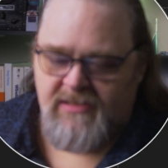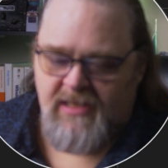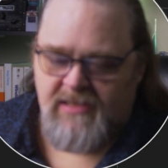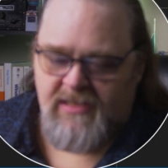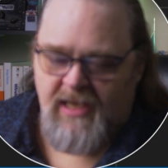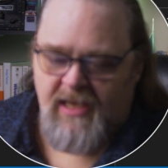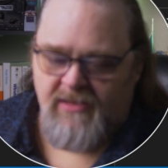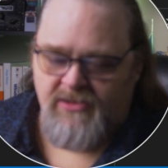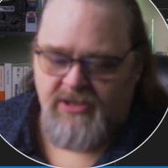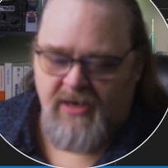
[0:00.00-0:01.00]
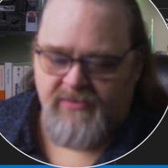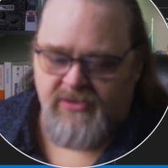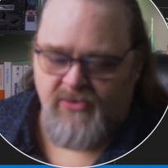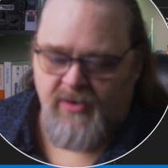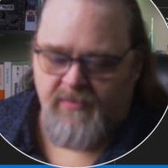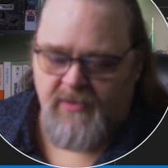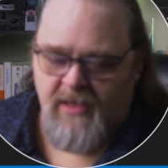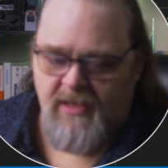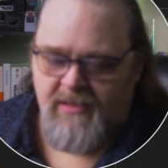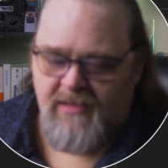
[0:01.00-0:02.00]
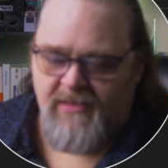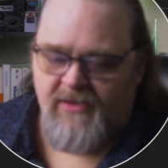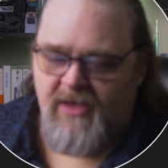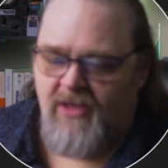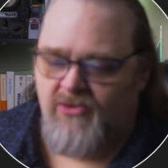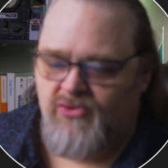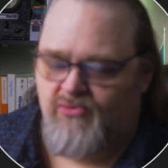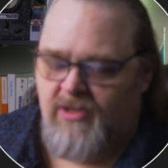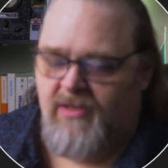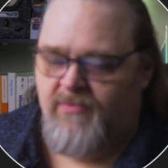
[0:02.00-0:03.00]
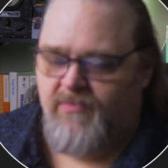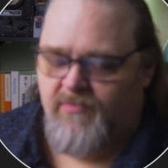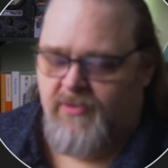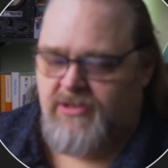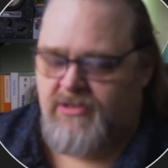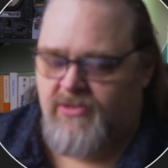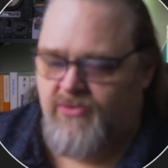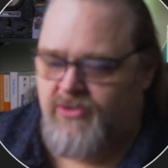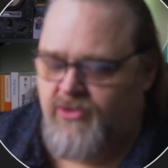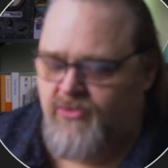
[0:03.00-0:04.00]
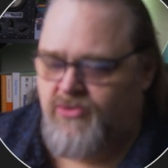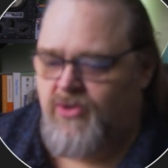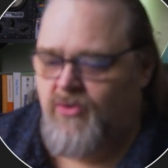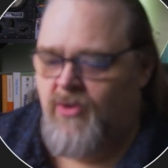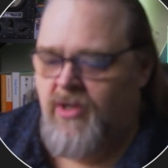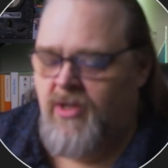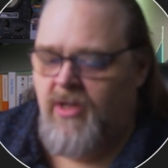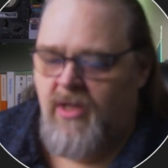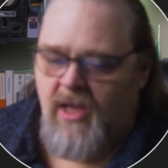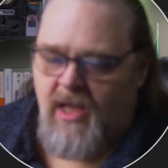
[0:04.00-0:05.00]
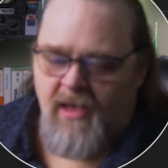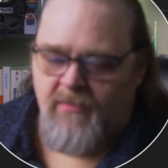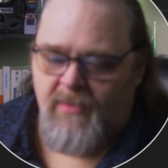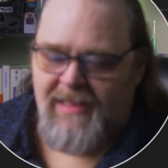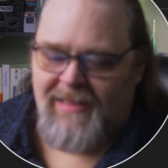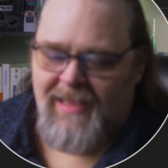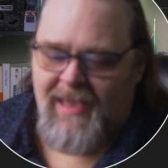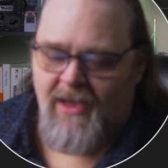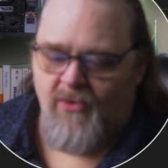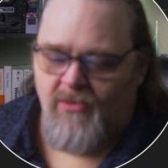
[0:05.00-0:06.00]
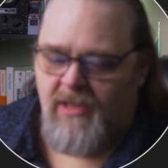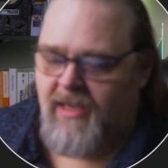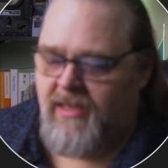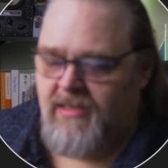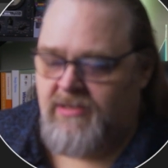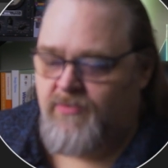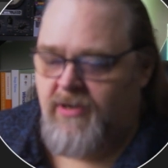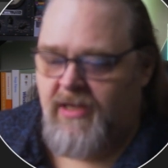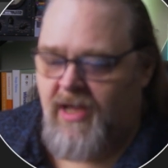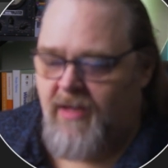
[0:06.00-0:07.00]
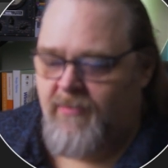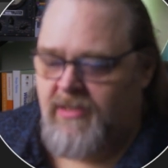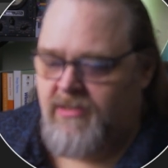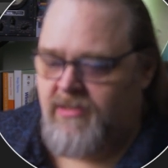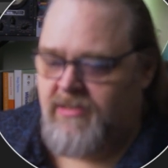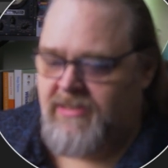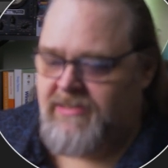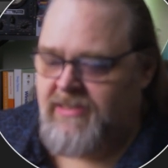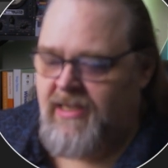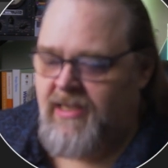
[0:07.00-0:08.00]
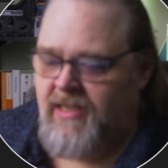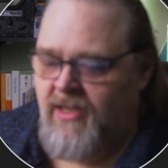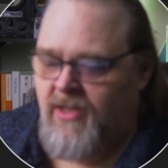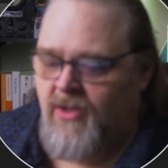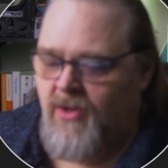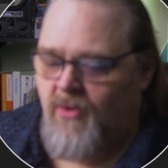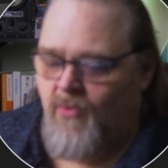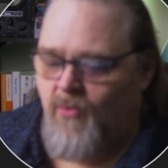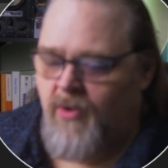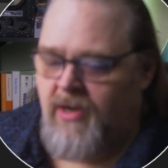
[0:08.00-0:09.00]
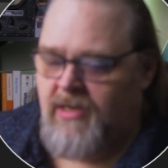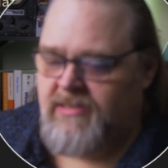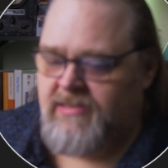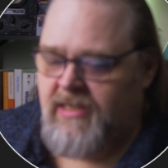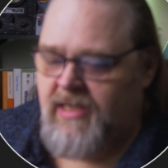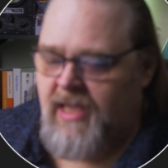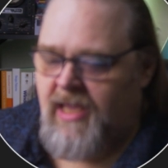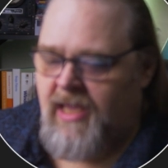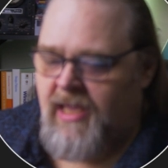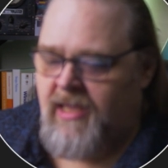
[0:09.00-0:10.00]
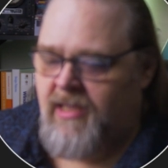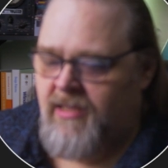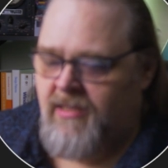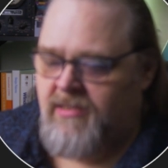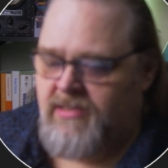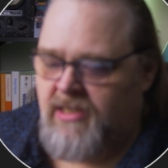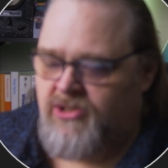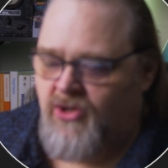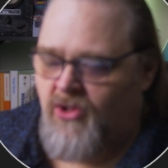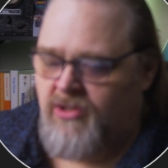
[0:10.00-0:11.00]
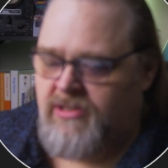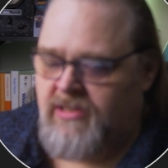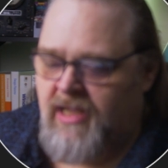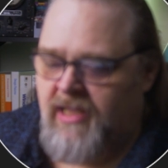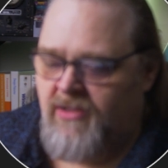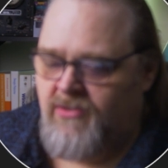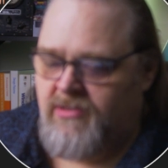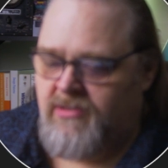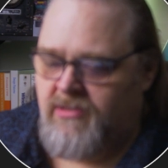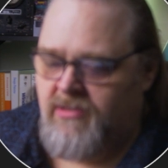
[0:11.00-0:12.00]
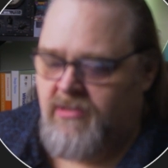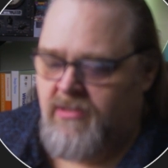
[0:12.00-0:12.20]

S S and the JavaScript. Nothing else really, but just those two. So on my layout, like it is pretty common to see, we're going to see a section called styles